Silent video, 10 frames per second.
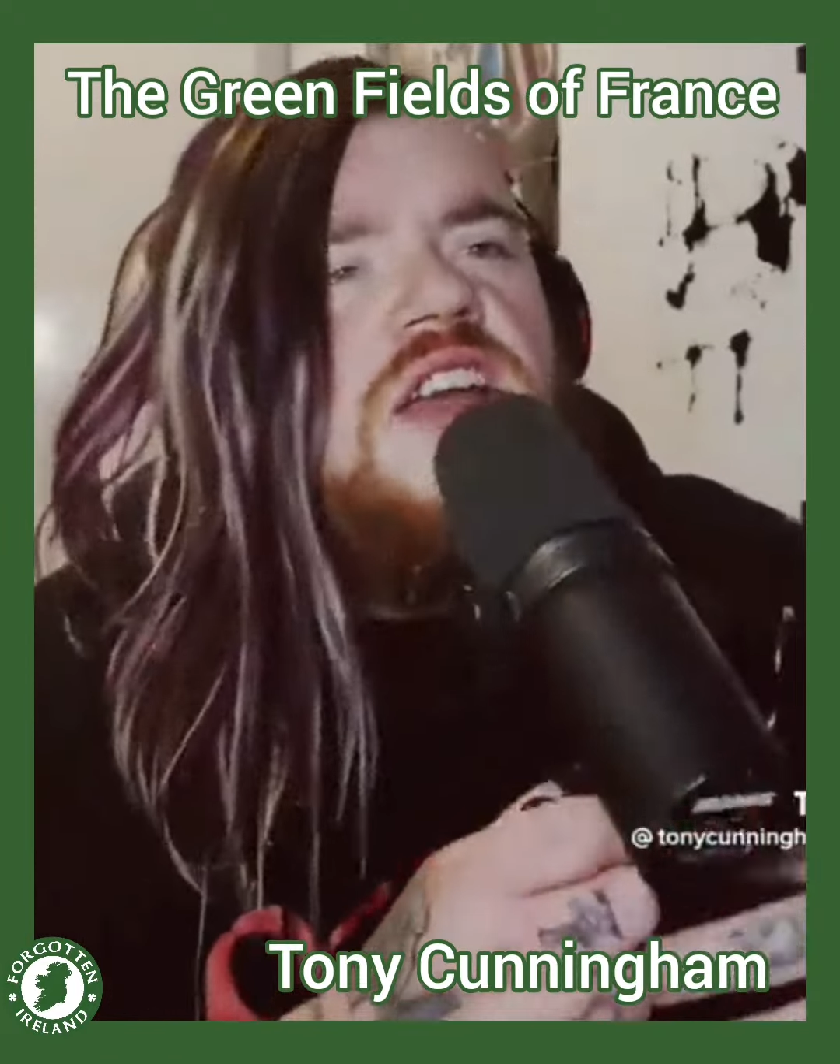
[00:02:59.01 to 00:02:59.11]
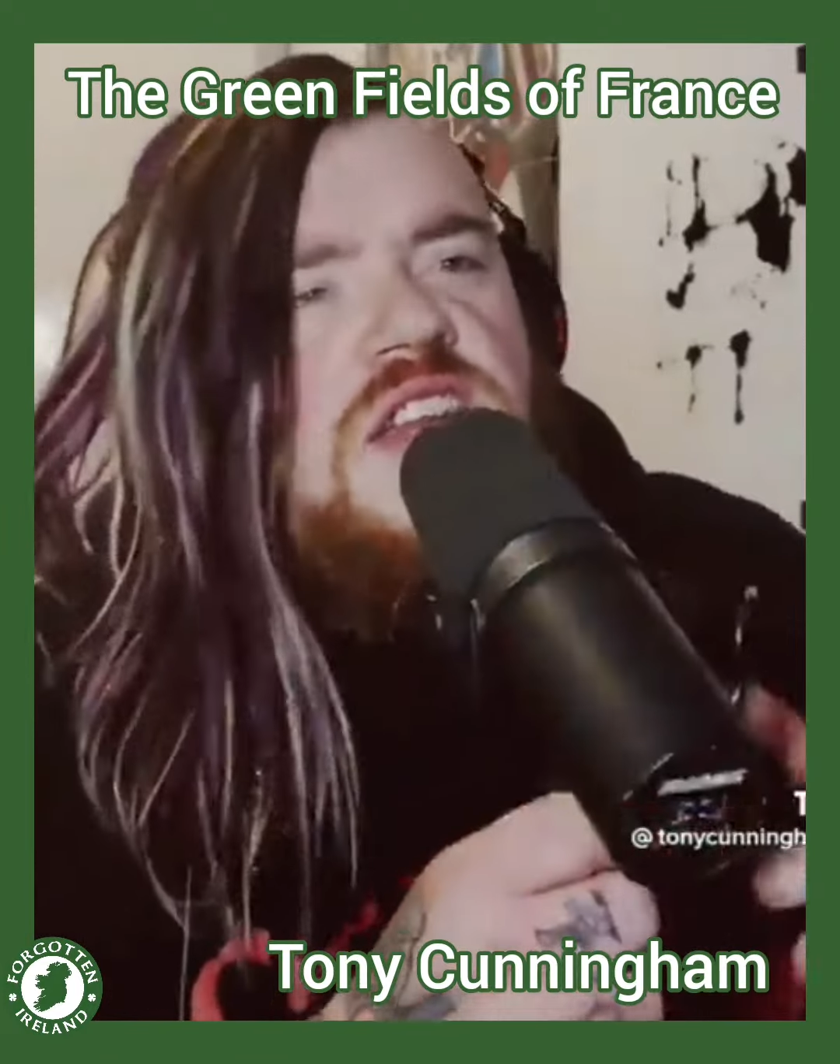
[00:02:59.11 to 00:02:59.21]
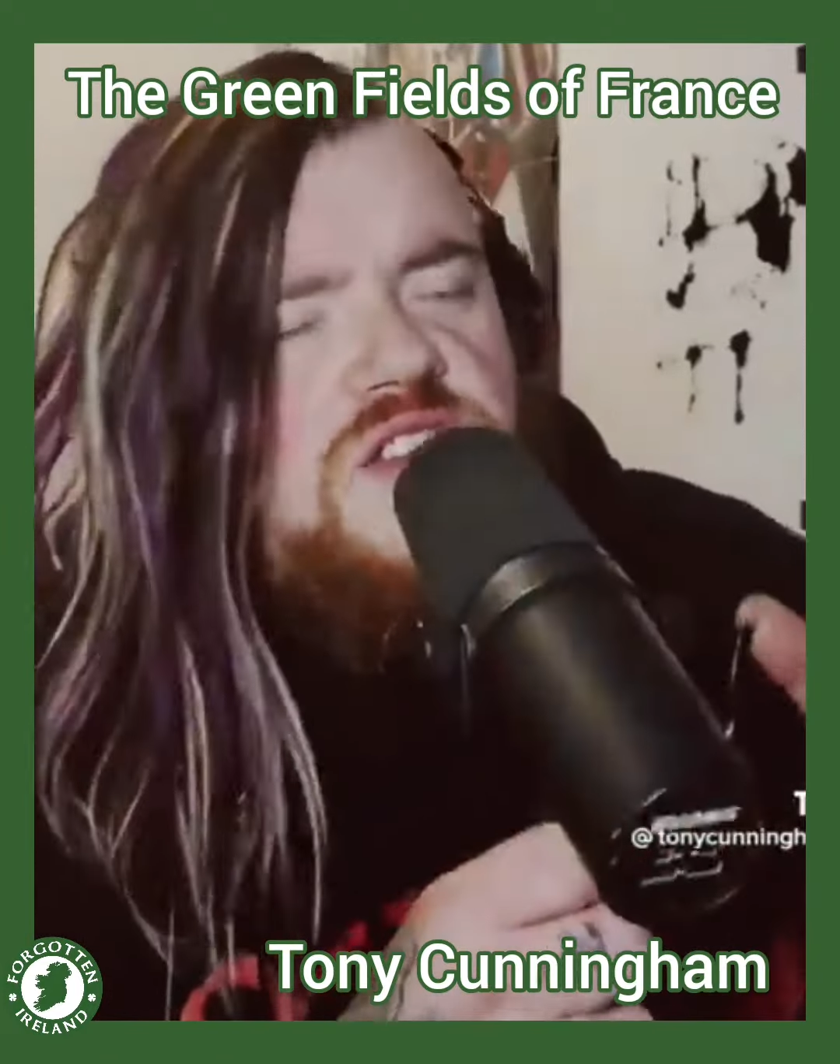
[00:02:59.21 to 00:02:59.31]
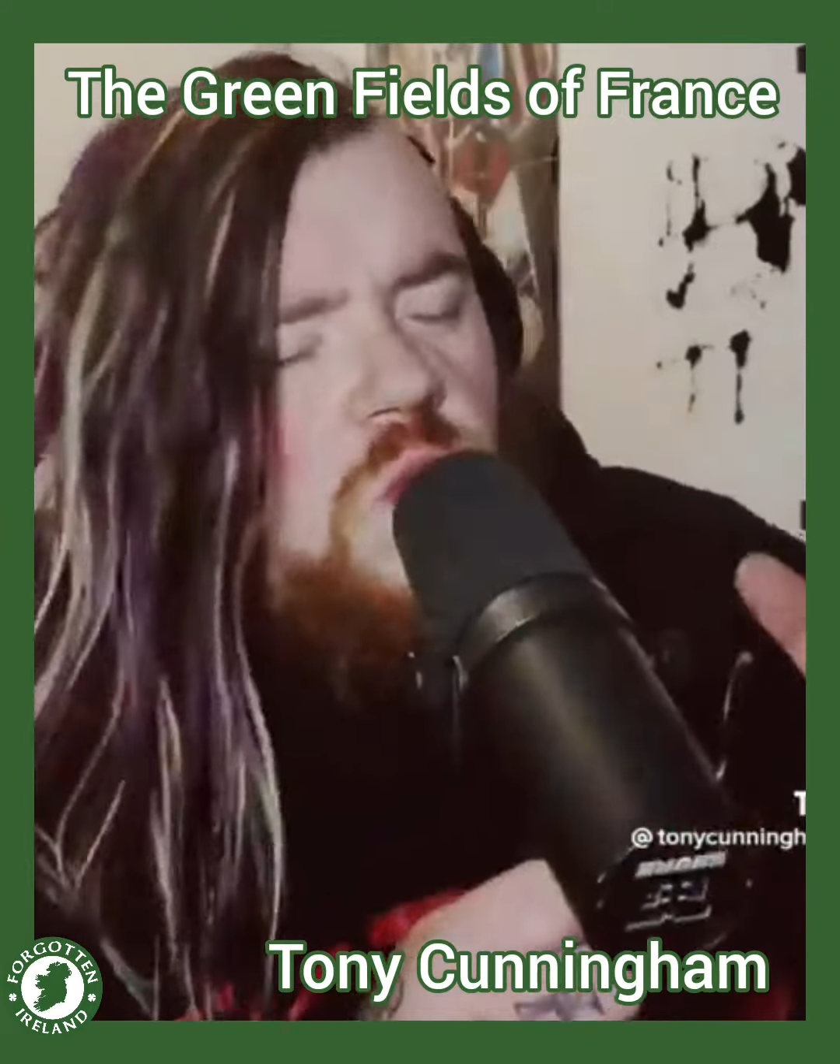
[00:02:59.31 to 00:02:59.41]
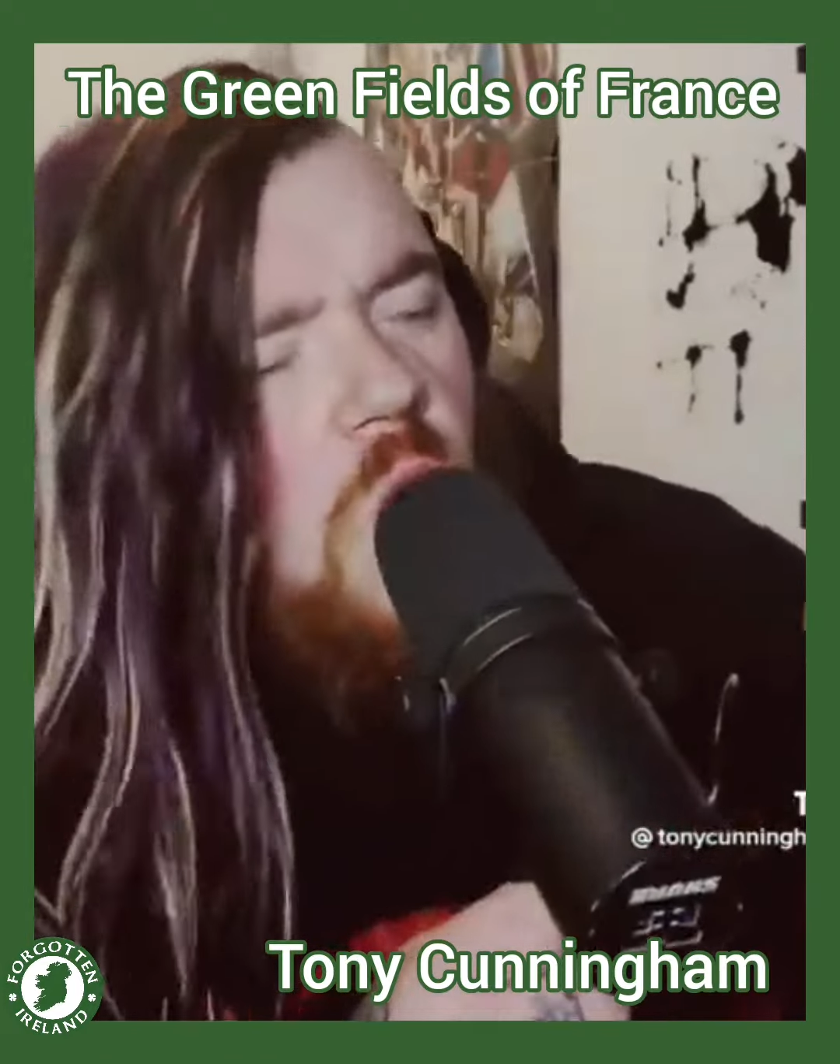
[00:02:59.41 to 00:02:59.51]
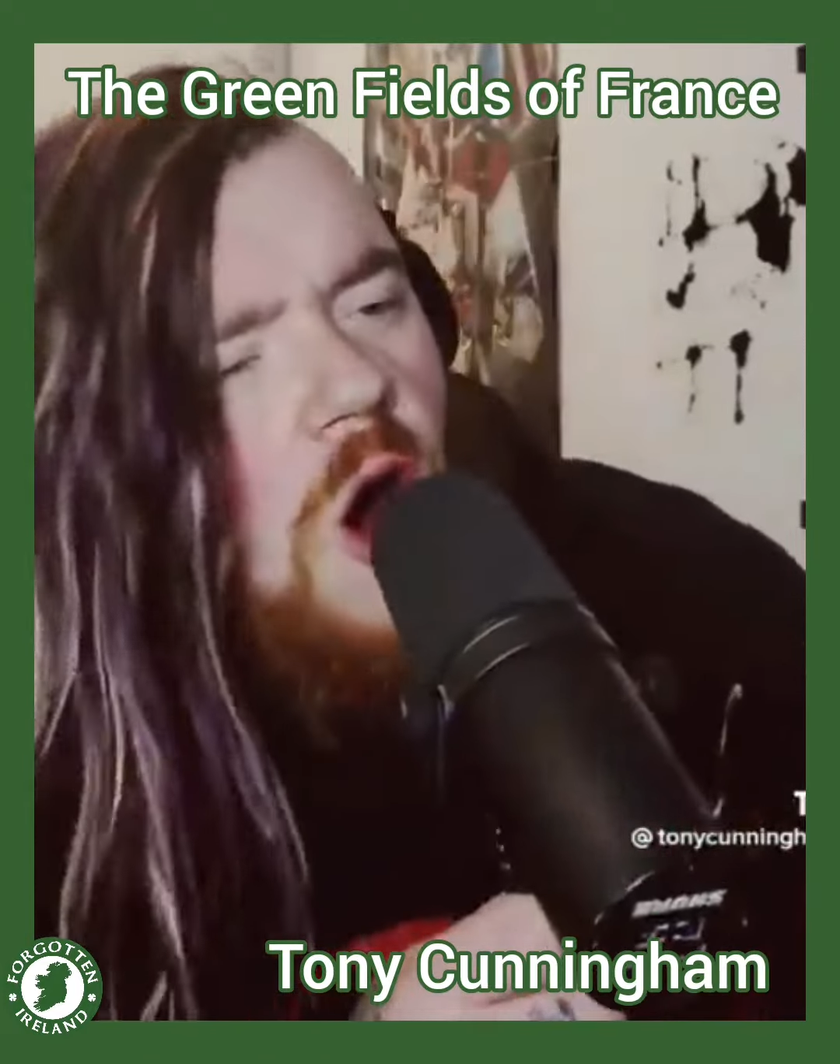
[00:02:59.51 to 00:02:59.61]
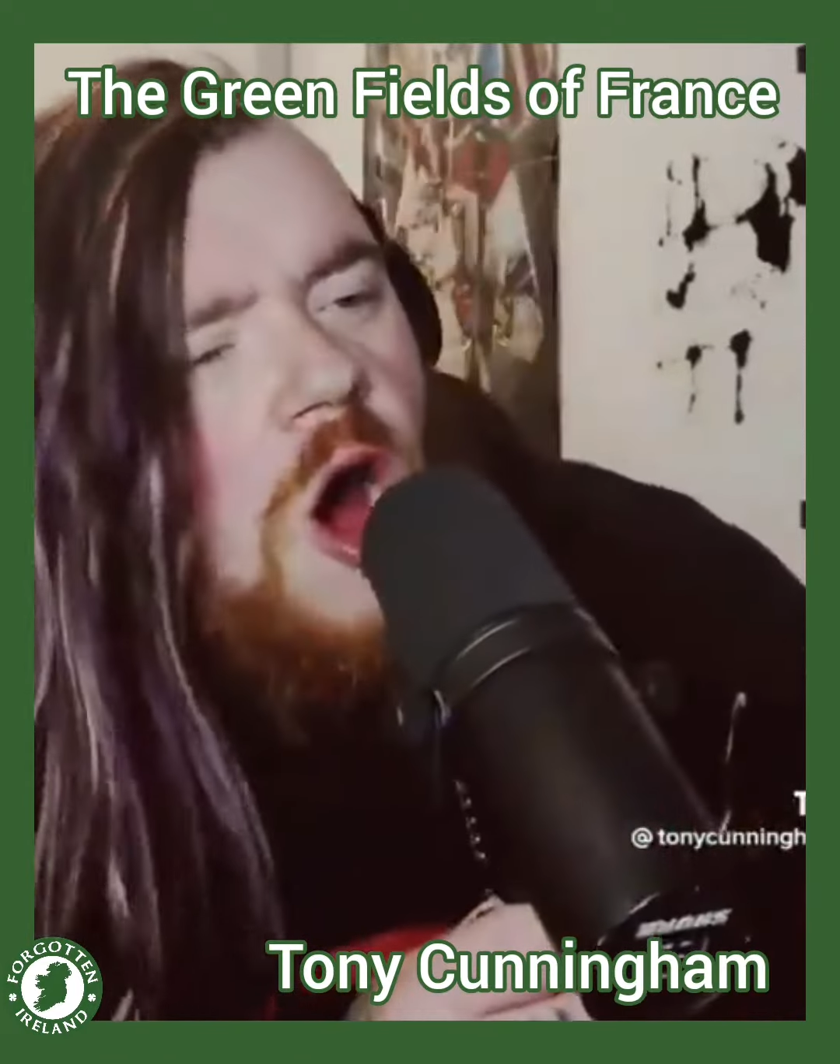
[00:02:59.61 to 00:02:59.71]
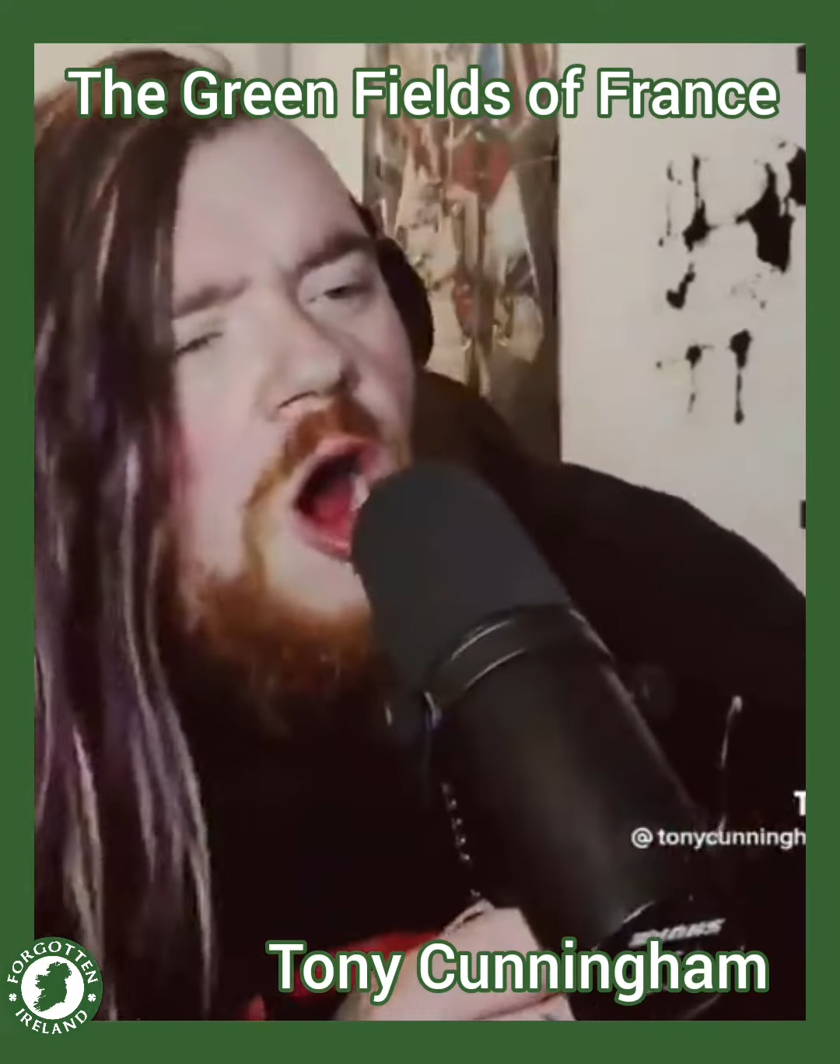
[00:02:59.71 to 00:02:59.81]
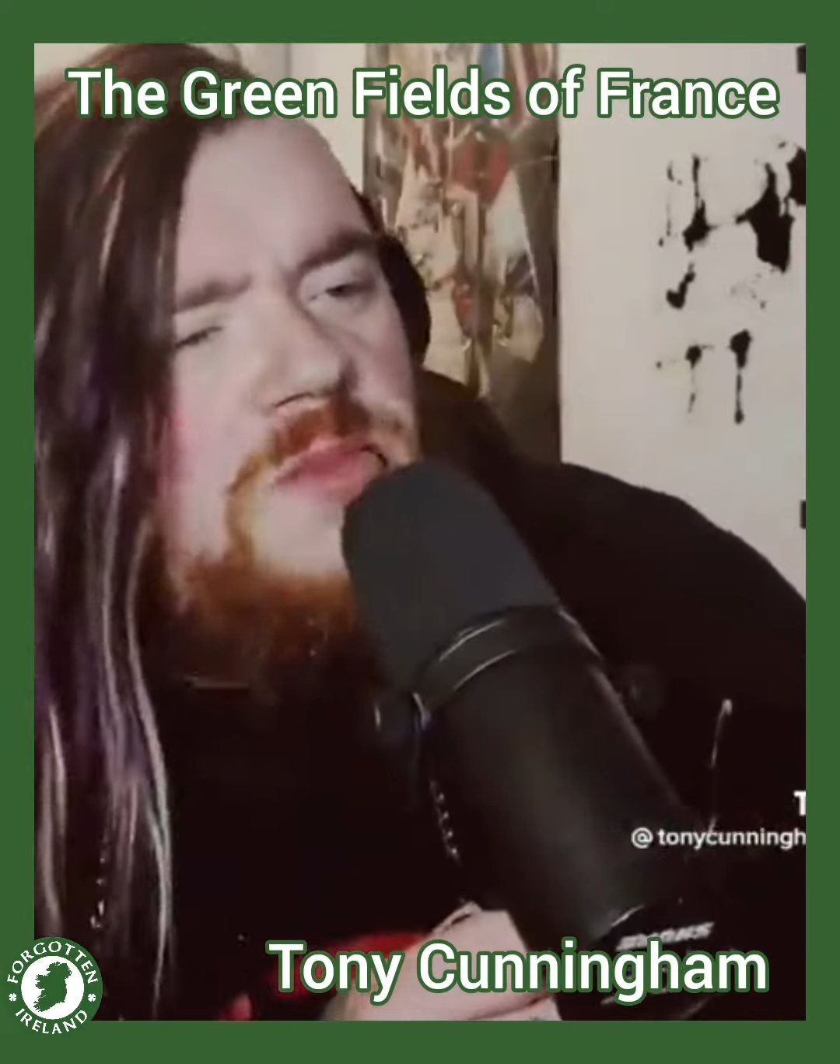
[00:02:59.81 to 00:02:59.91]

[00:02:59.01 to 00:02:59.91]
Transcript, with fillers: There's a warm